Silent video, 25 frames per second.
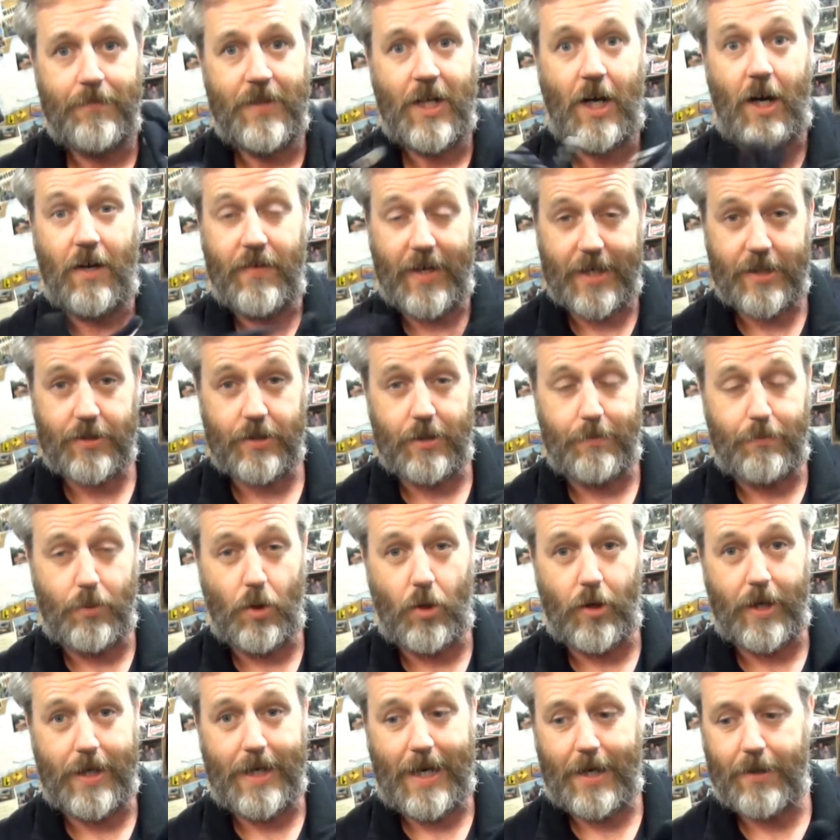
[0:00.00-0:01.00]
I've actually
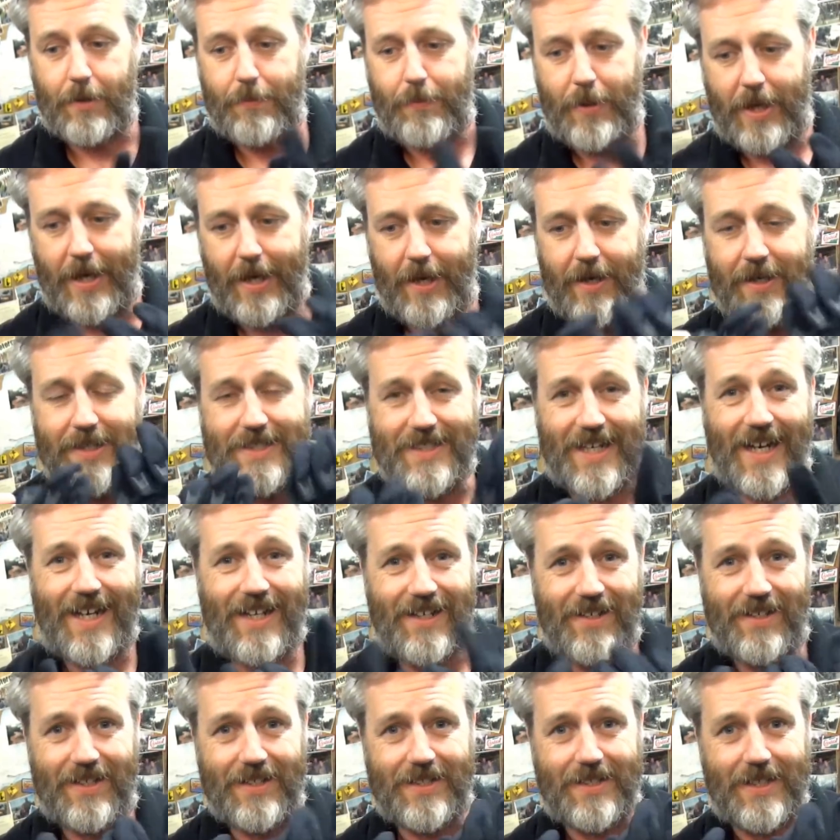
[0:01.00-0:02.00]
bought another pair
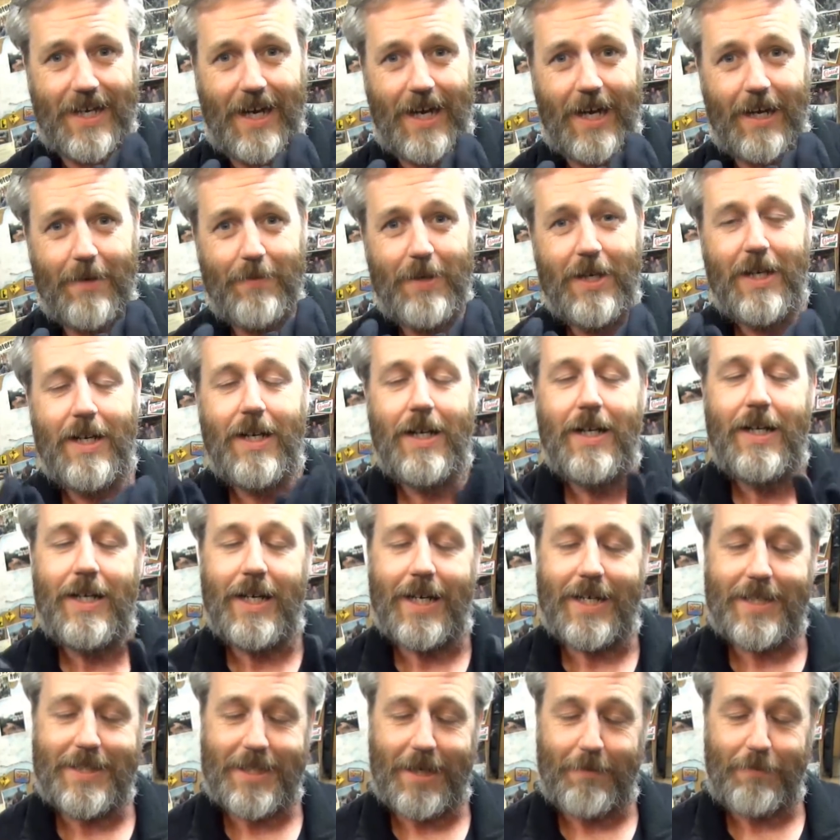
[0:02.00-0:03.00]
exactly the same,
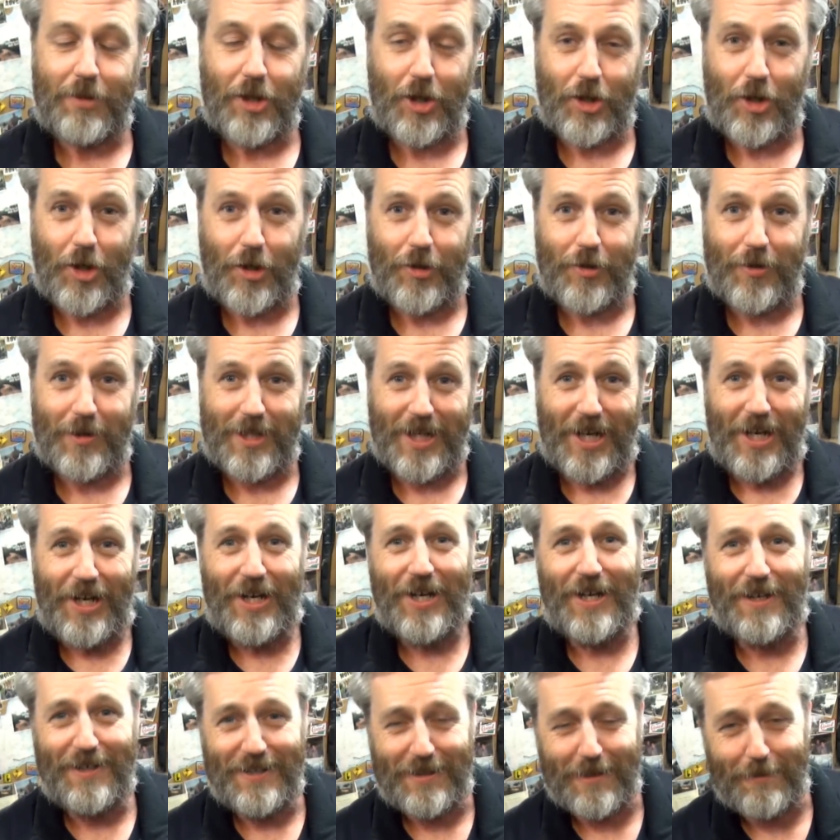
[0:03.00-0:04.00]
except I got
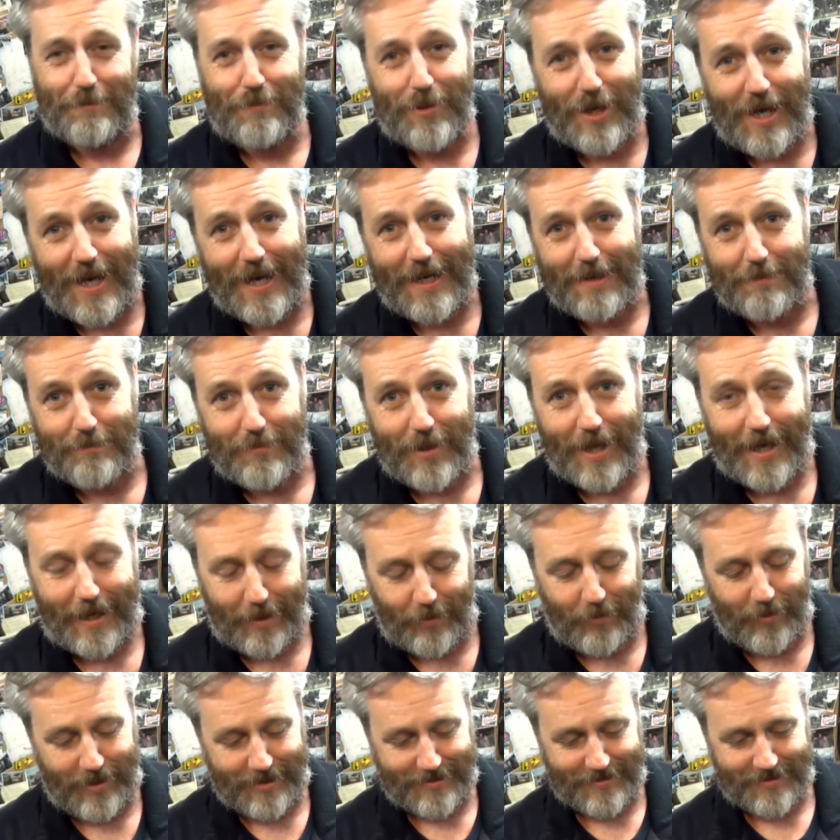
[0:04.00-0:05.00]
the plain
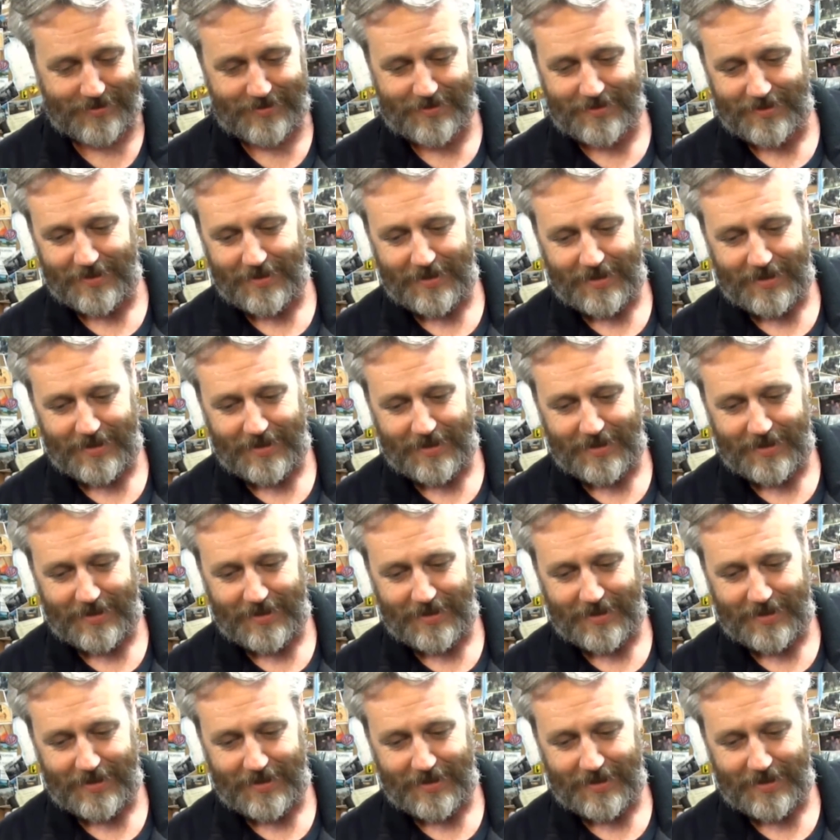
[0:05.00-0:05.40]
black ones,